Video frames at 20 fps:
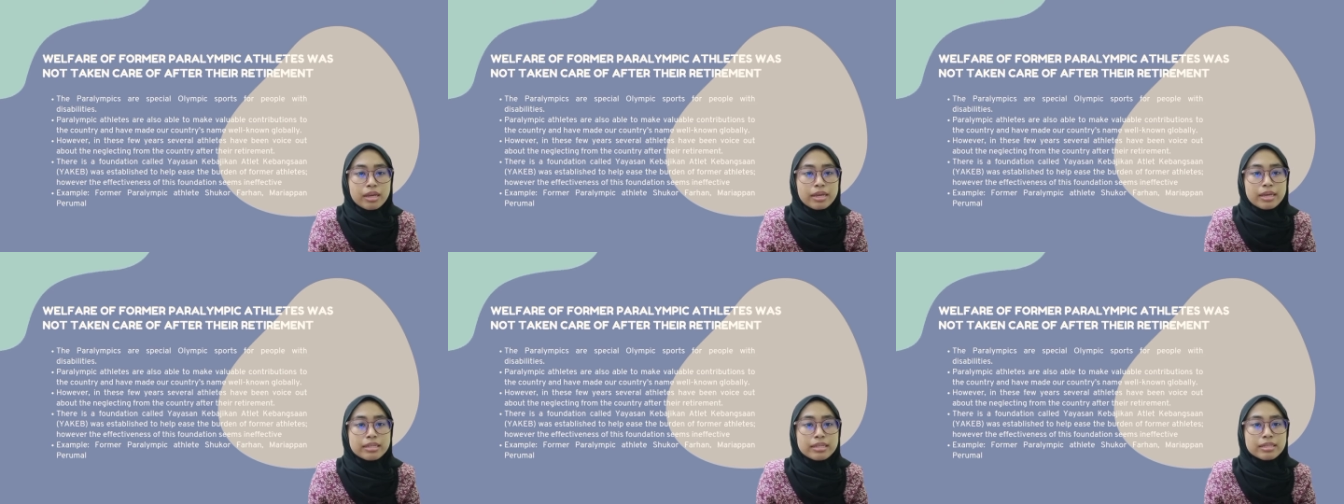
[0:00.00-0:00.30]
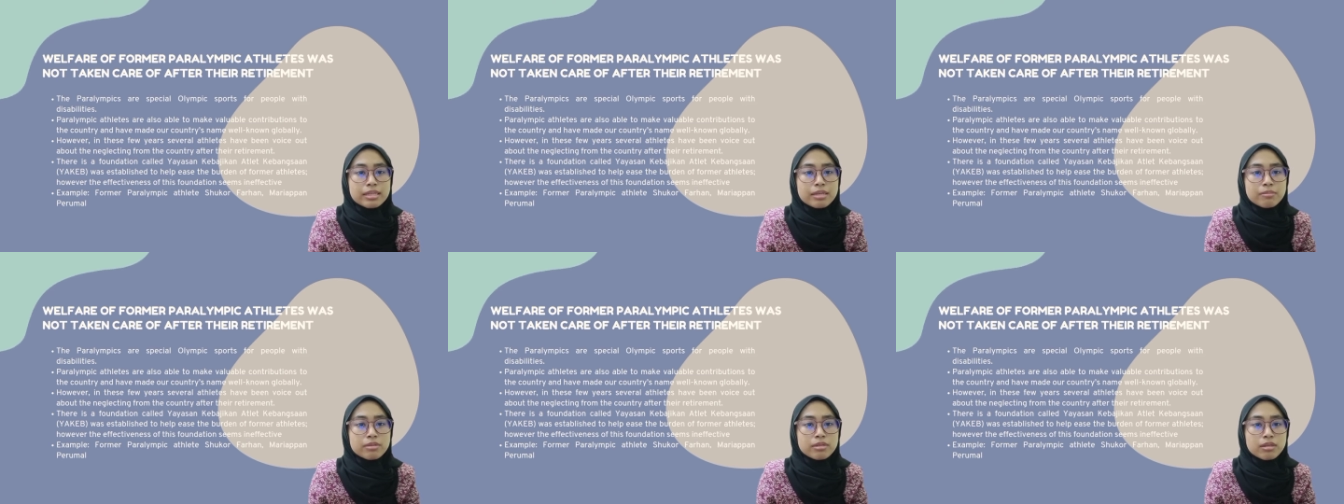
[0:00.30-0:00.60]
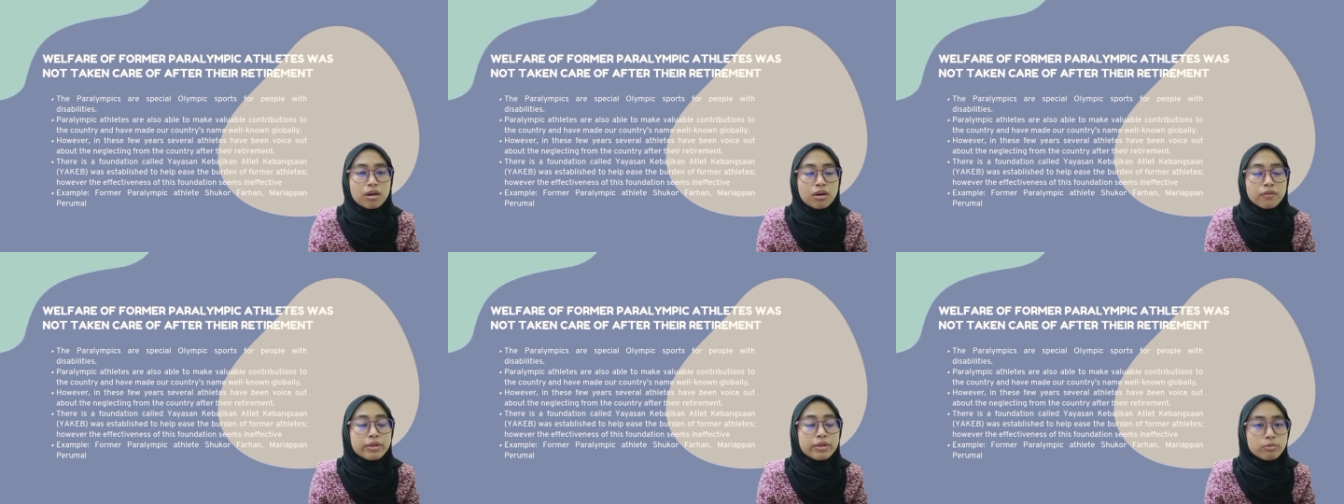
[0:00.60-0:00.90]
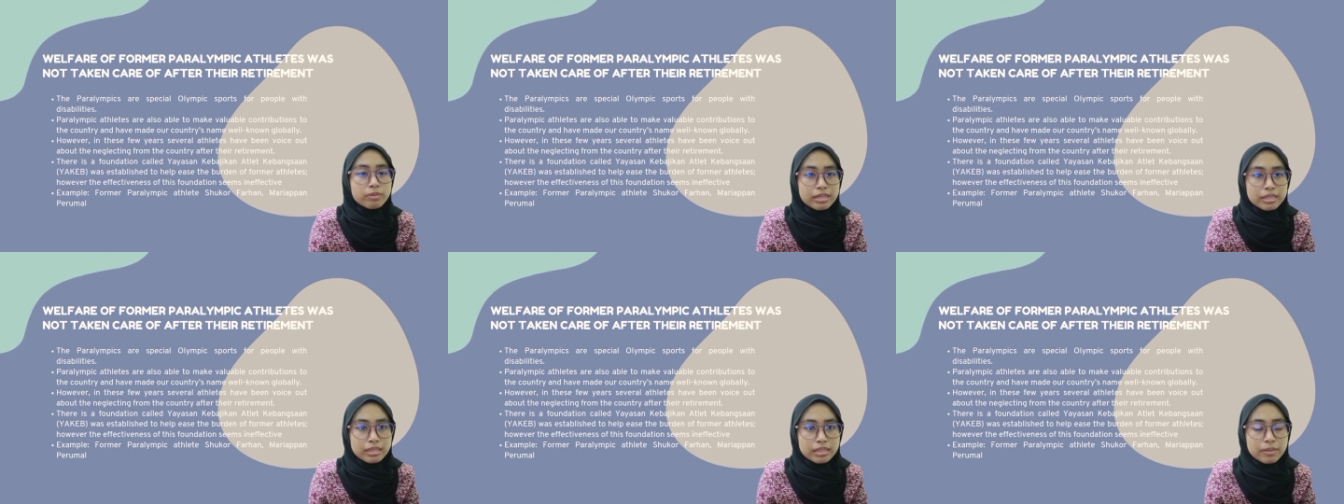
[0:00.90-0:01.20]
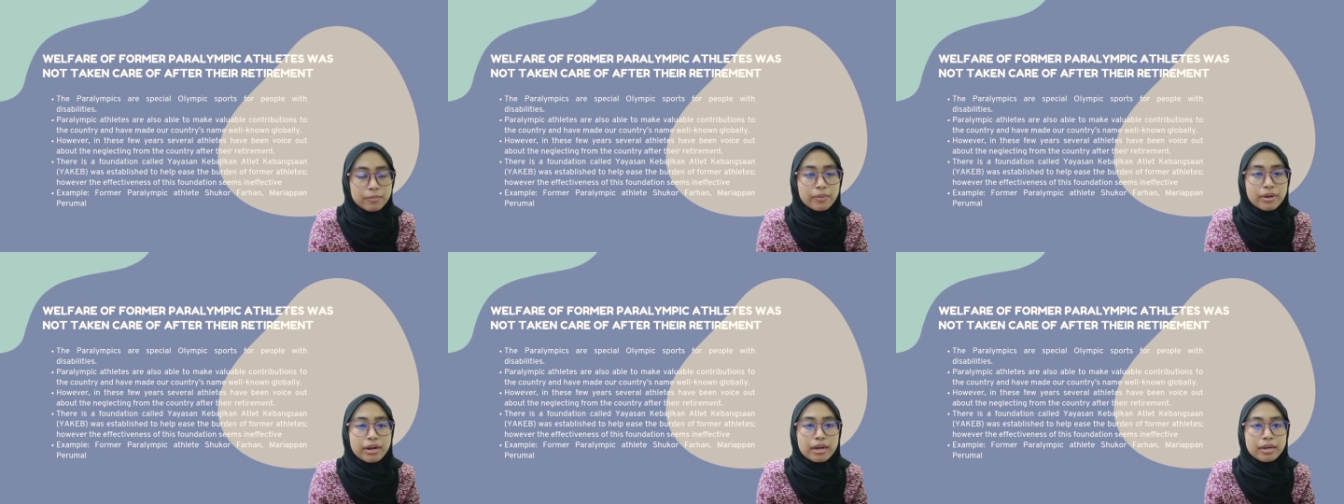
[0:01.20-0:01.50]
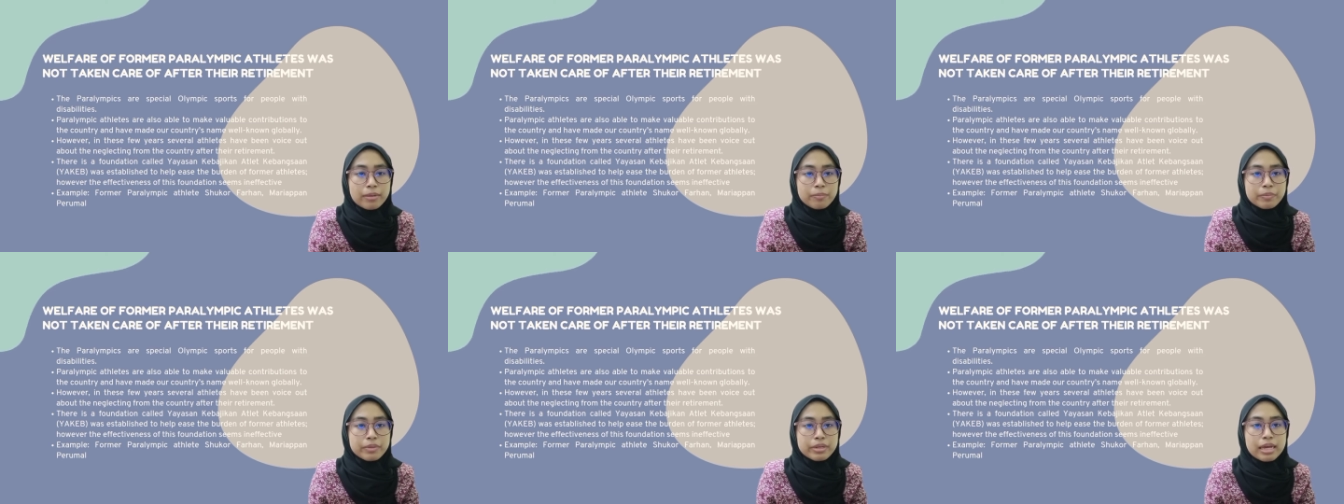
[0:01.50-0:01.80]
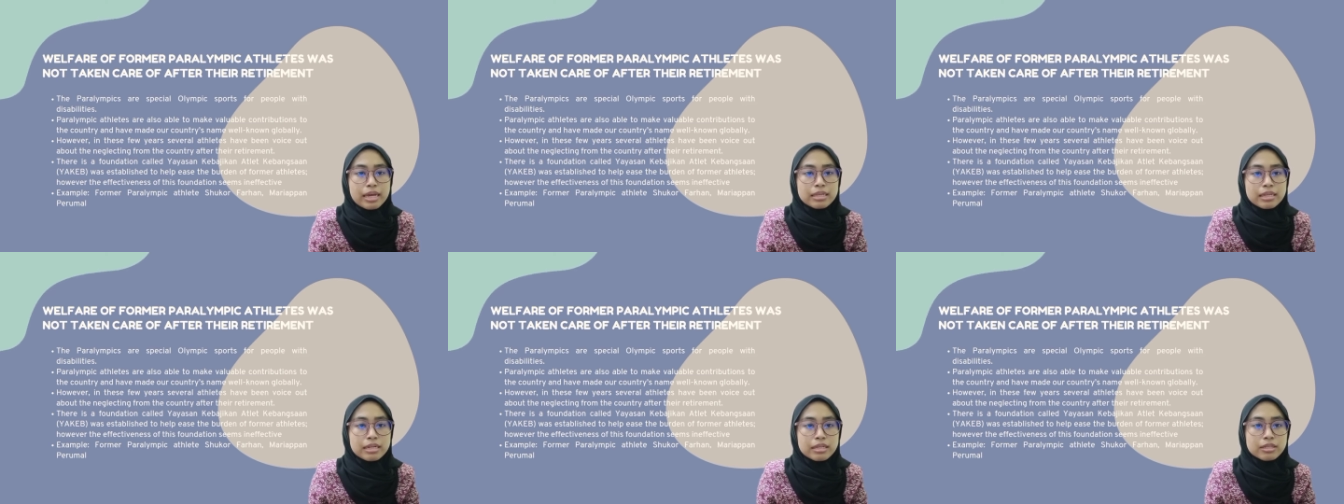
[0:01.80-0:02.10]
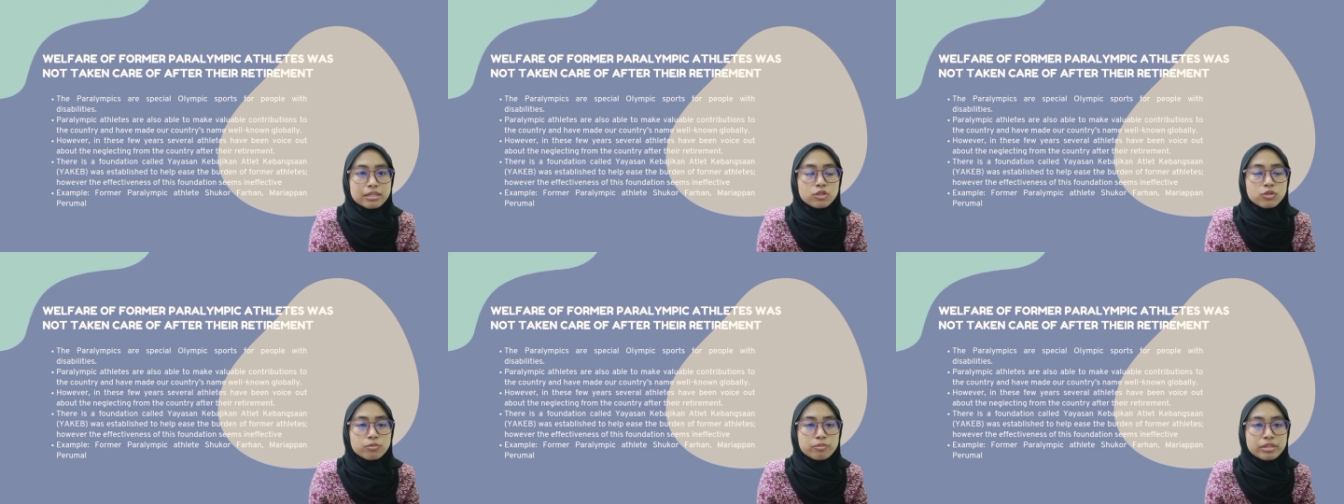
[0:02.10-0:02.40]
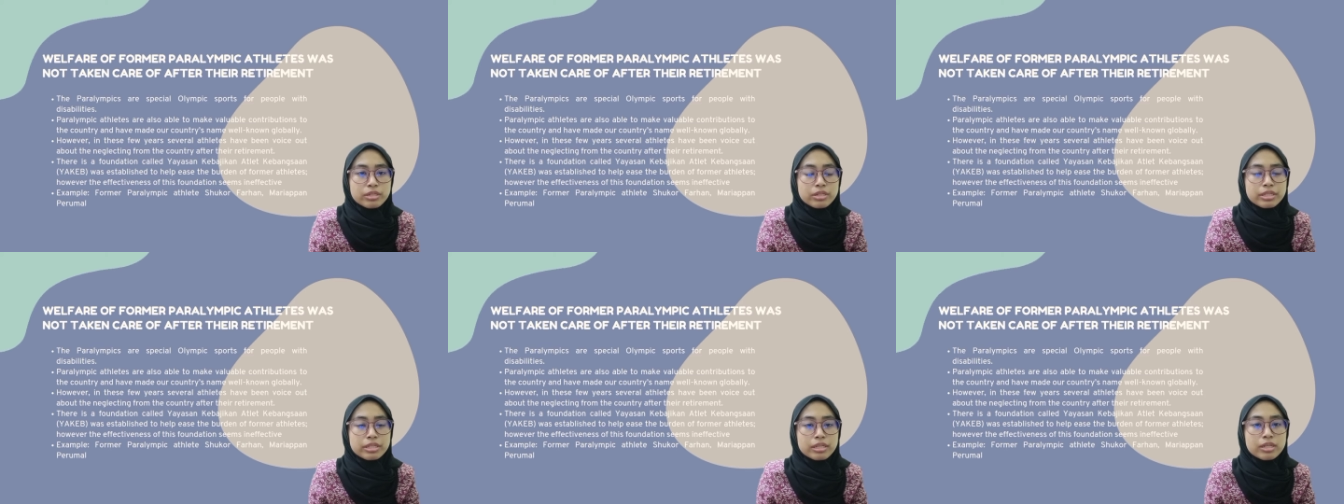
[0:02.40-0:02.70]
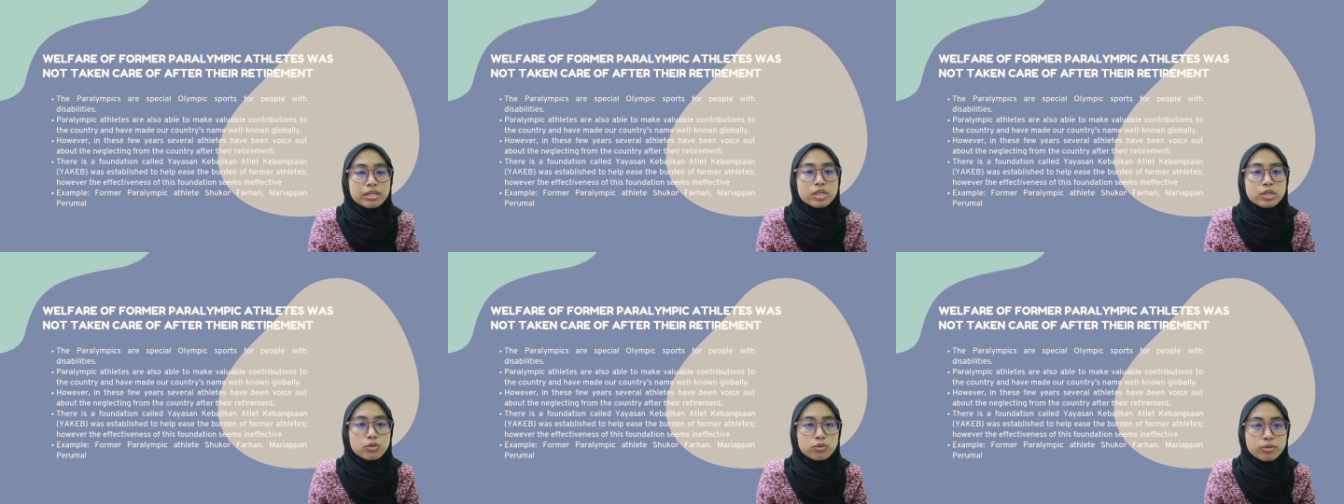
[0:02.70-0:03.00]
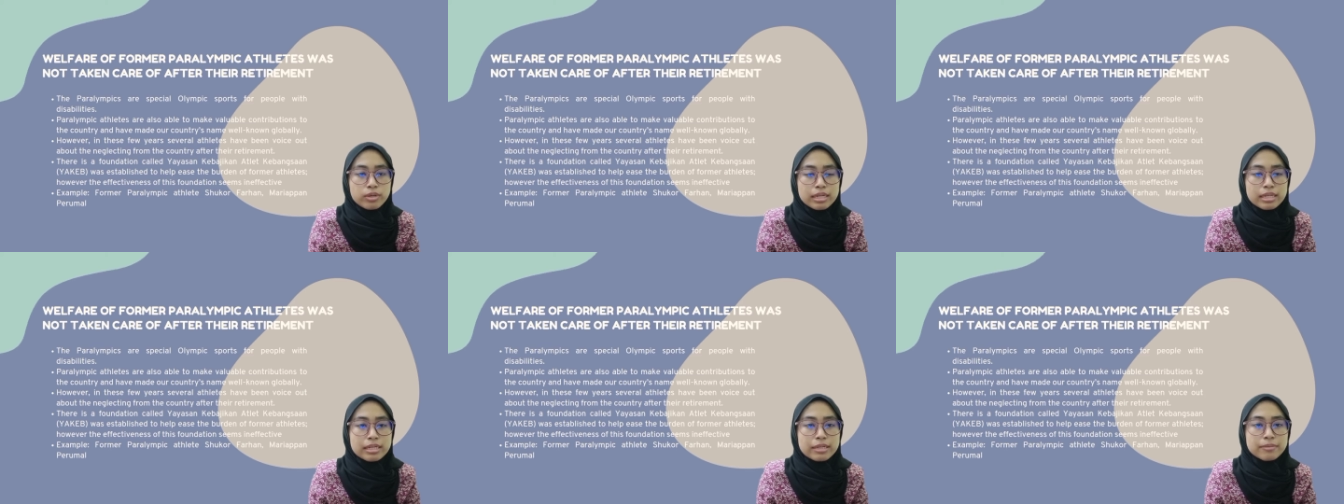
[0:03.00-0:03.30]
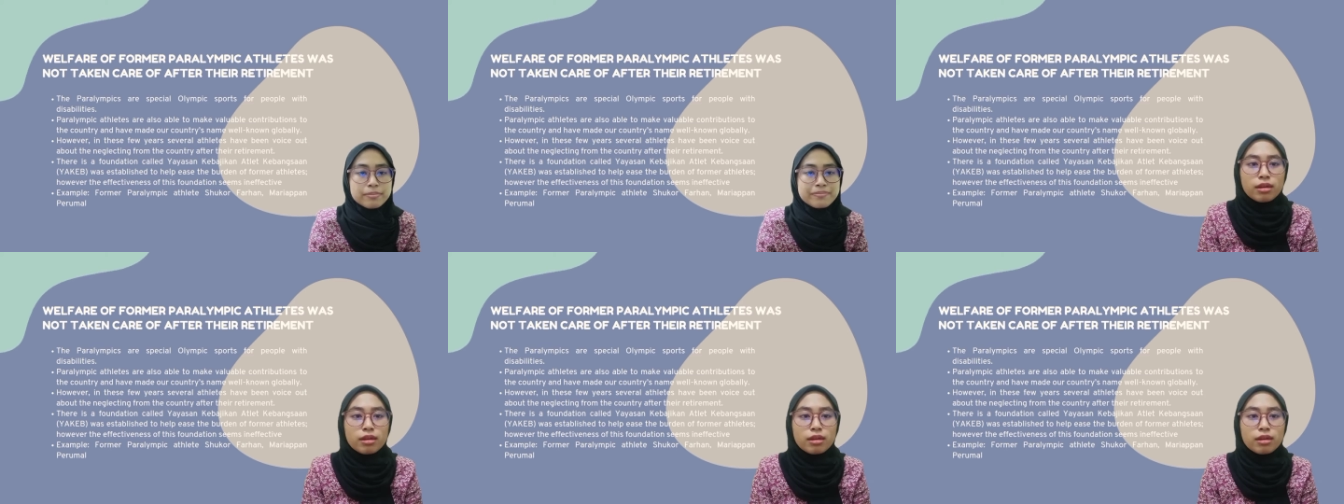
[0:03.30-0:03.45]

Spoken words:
In terms of humanity, Paralympic athletes should be treated equally.